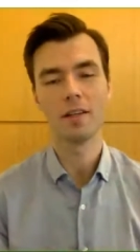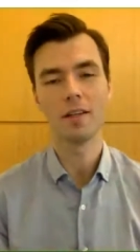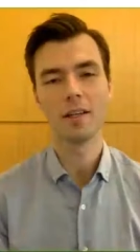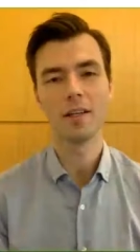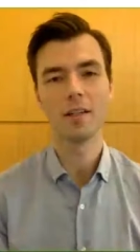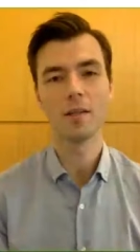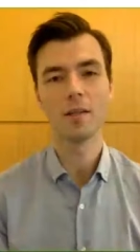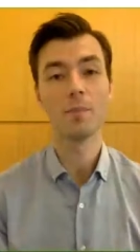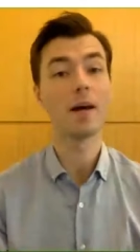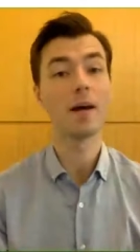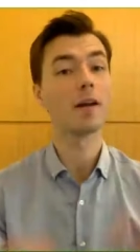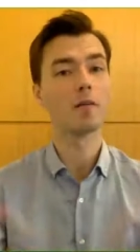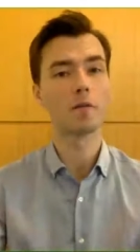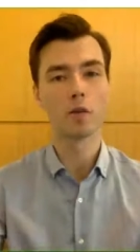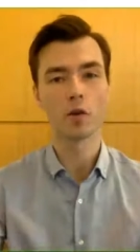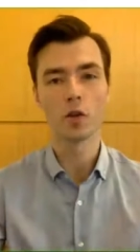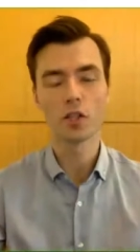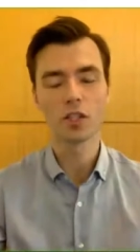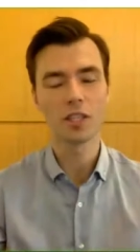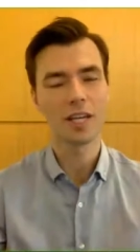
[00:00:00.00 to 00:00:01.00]
the
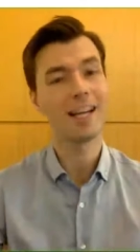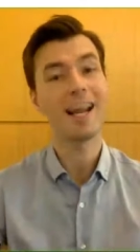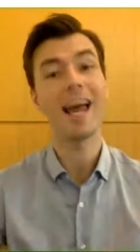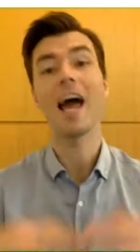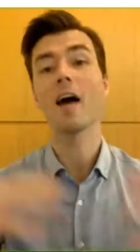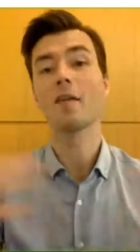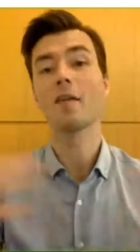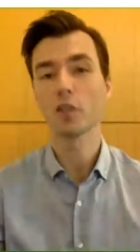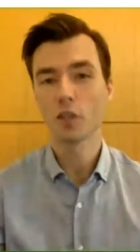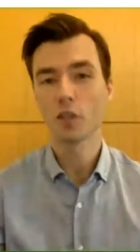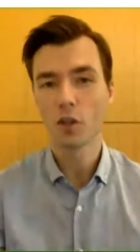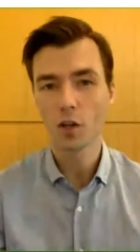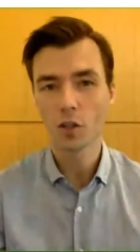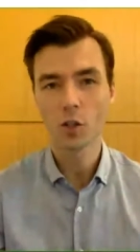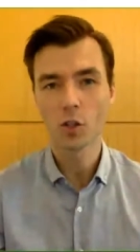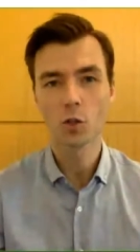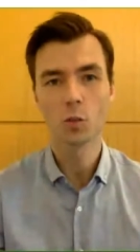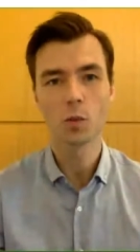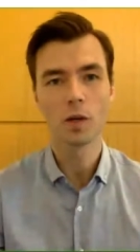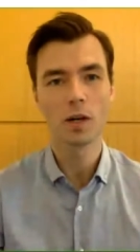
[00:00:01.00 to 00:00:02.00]
metaverse and
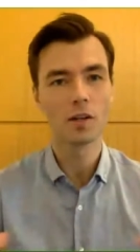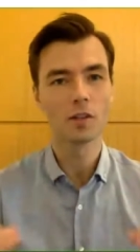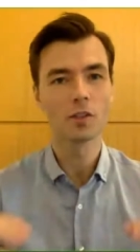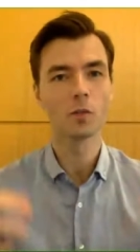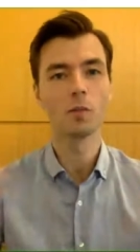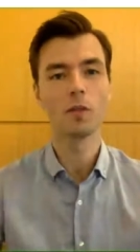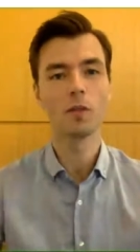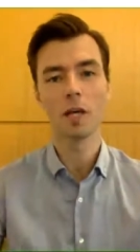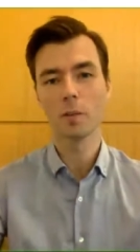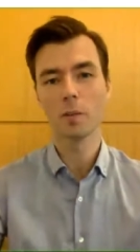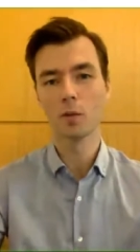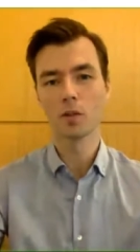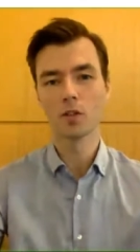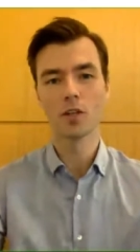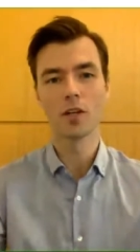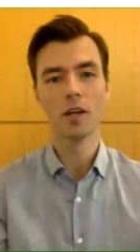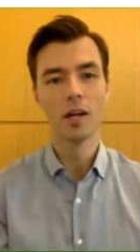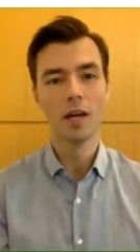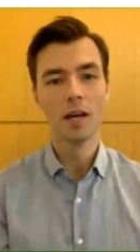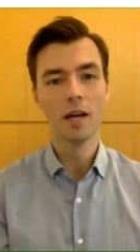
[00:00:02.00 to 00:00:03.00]
avatars as well to be able
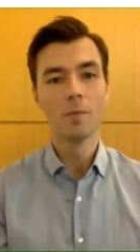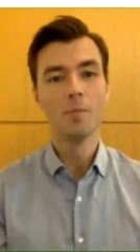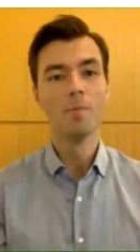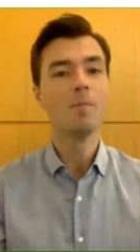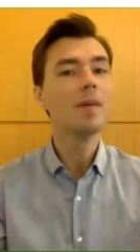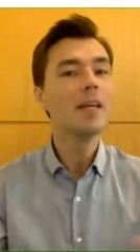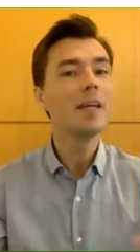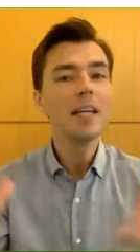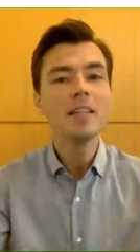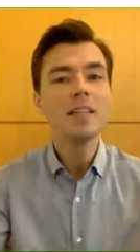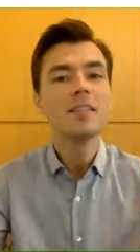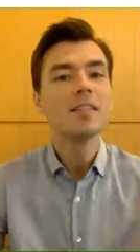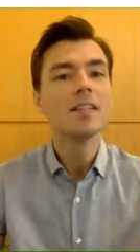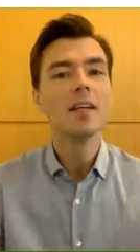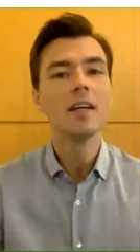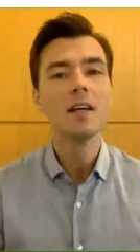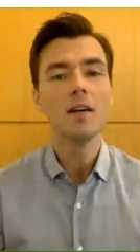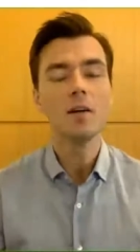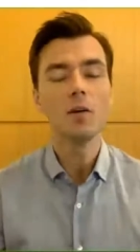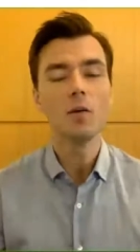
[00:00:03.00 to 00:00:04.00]
to meet
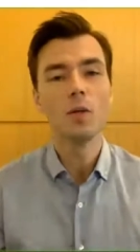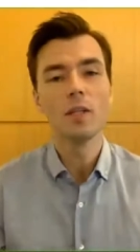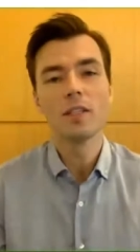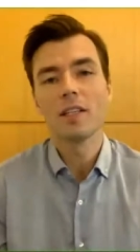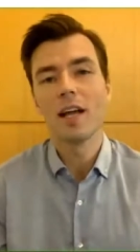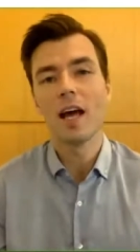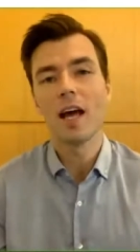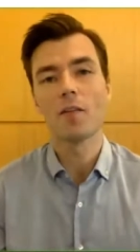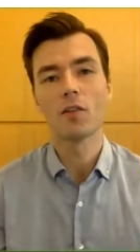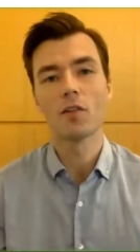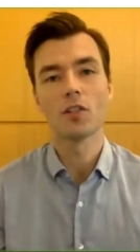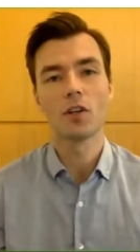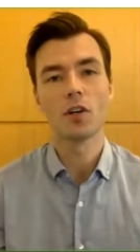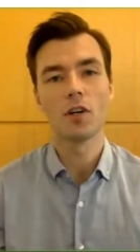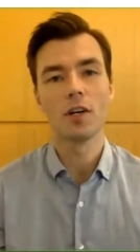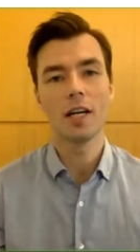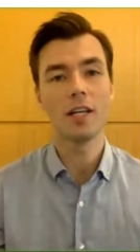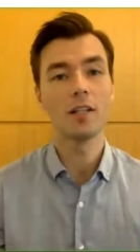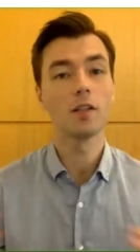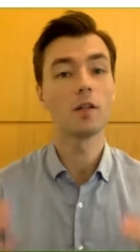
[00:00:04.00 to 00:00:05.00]
with an
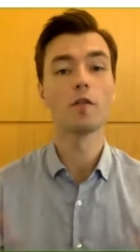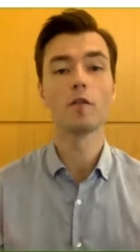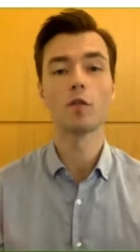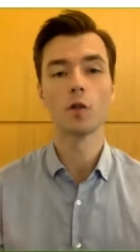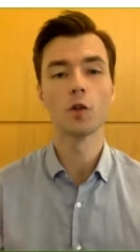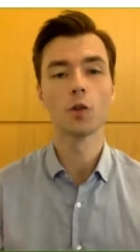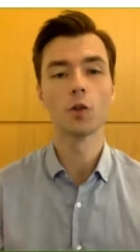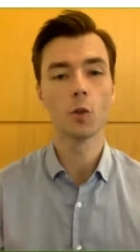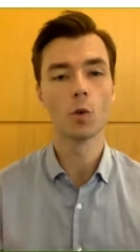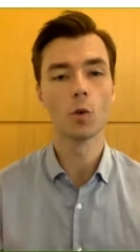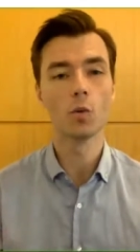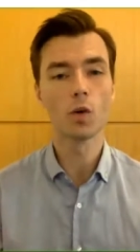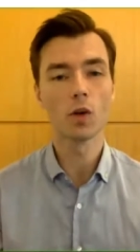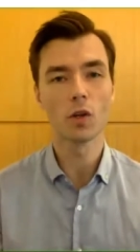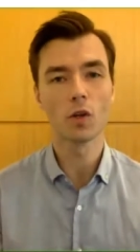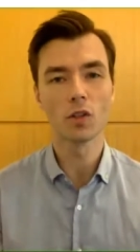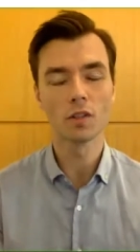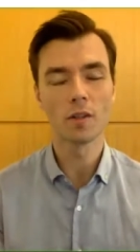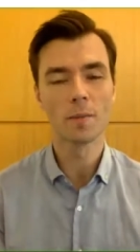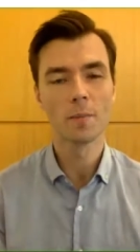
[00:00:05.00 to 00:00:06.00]
avatar in the virtual
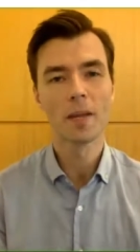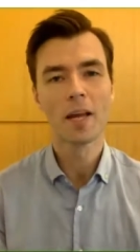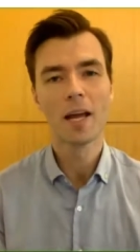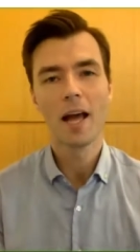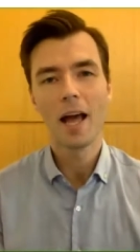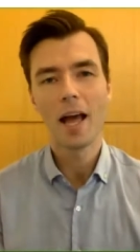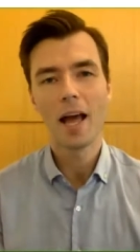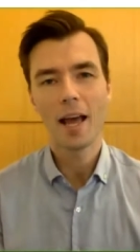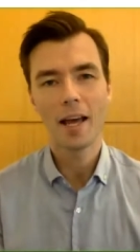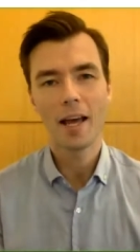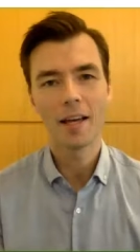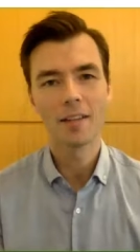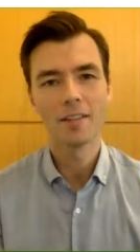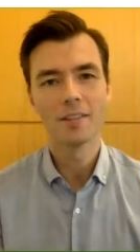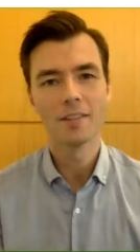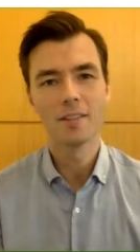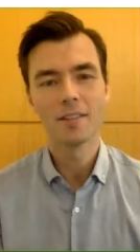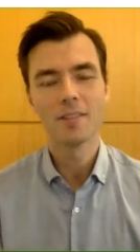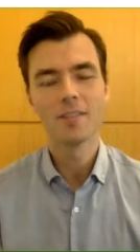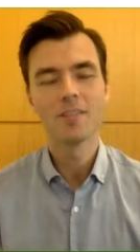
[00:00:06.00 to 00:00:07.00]
world.
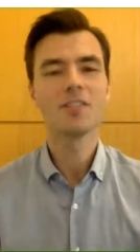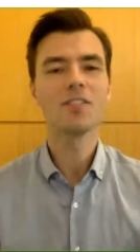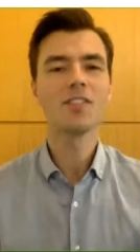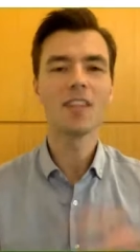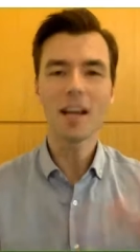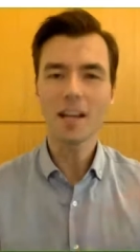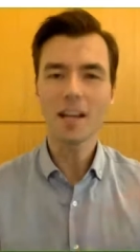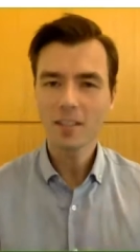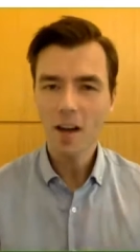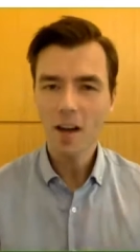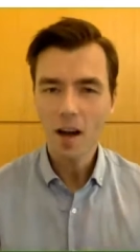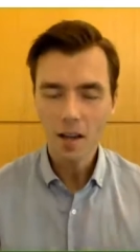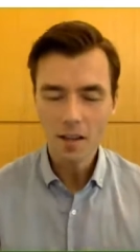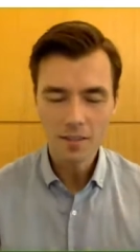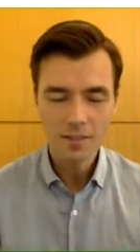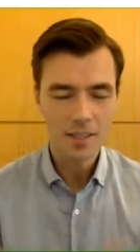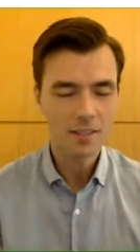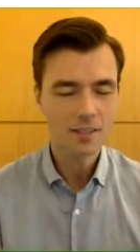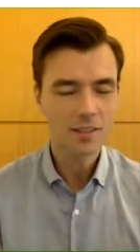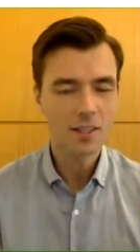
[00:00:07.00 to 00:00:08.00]
And
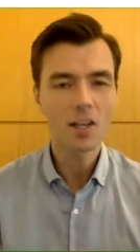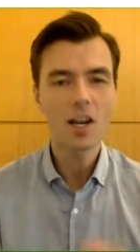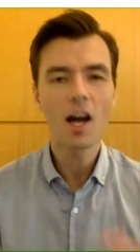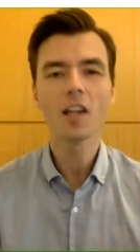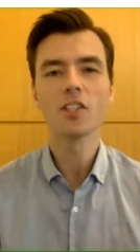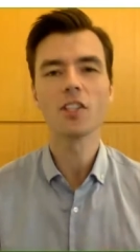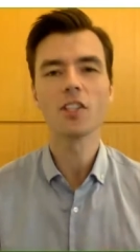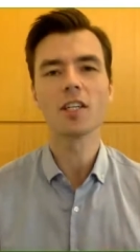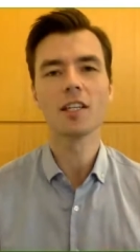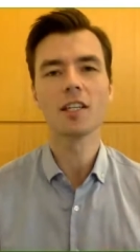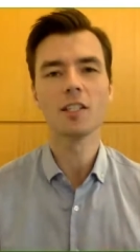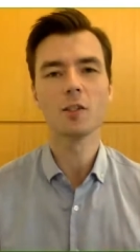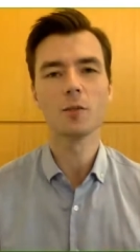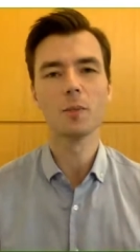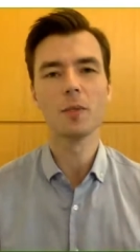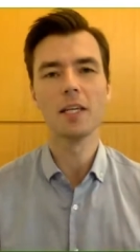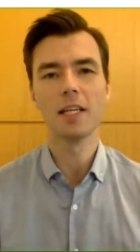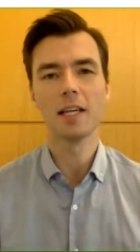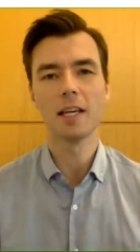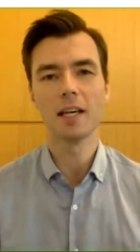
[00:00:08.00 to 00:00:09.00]
technologically
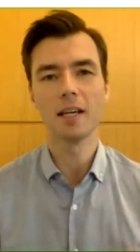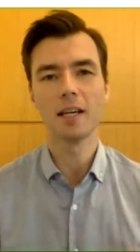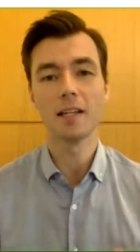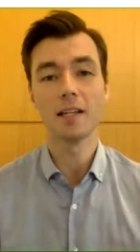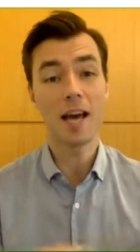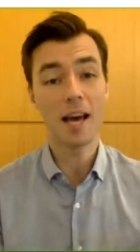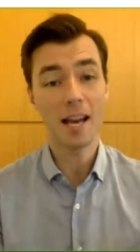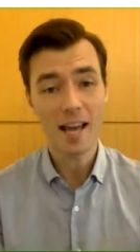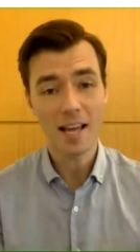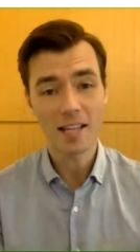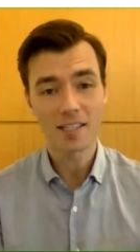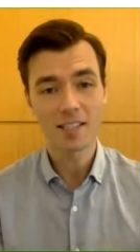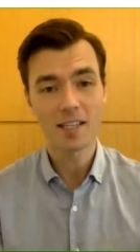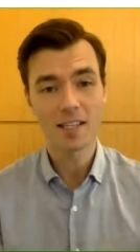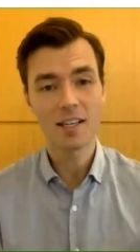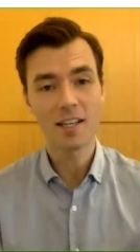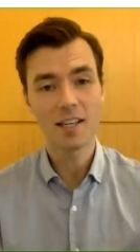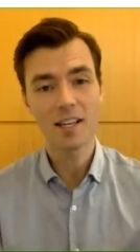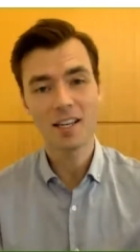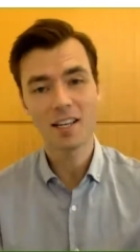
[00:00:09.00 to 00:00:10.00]
speaking, that
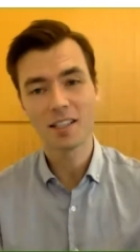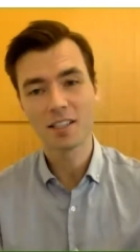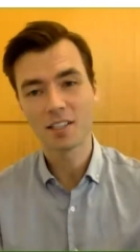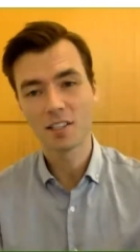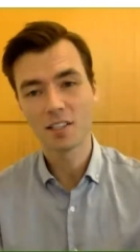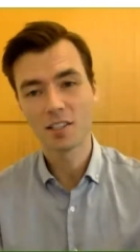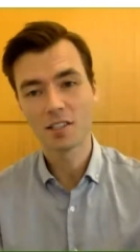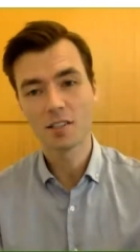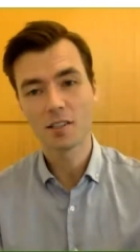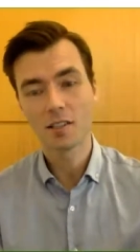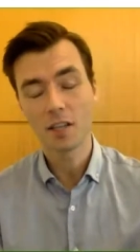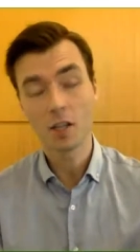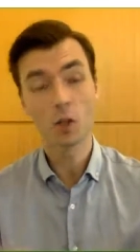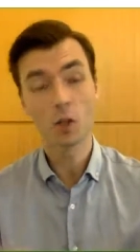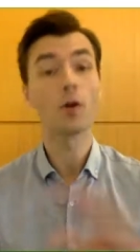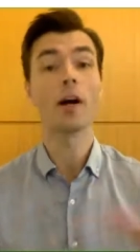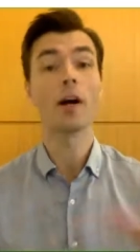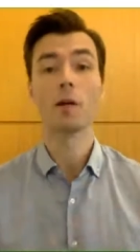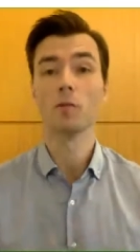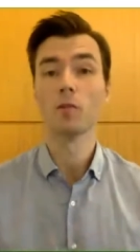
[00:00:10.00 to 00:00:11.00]
headset is
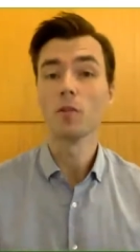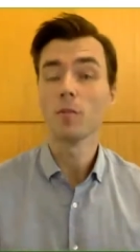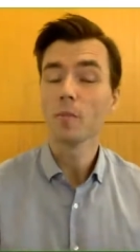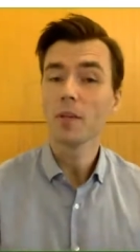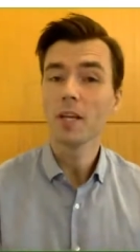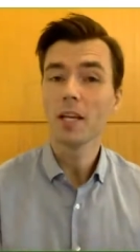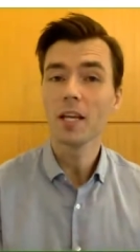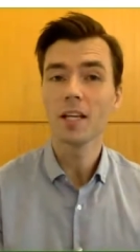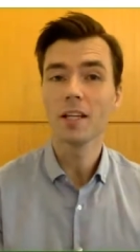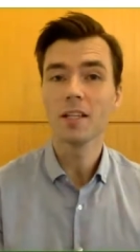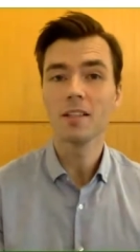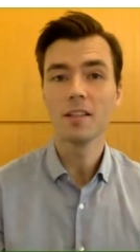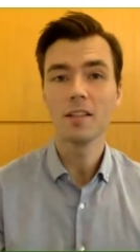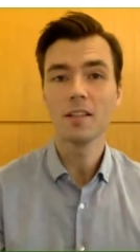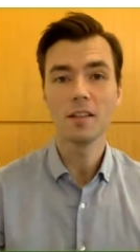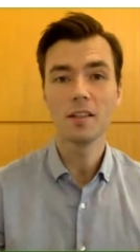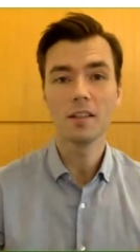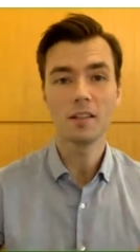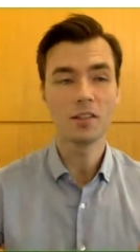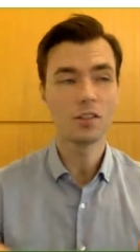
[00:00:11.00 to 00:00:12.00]
incredible.
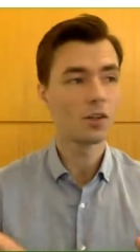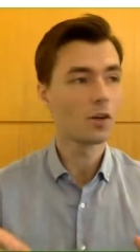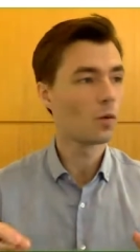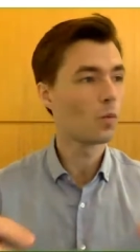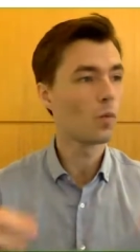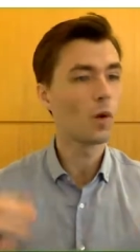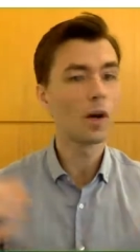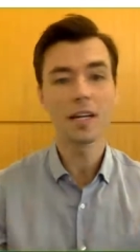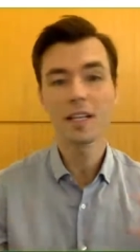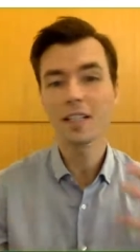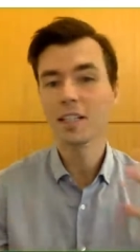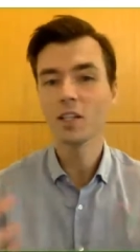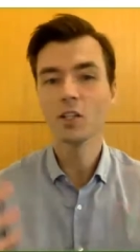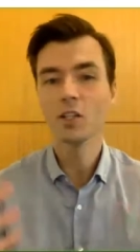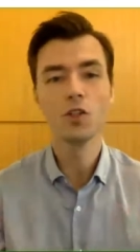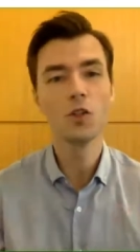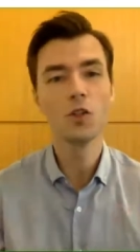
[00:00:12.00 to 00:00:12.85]
What it can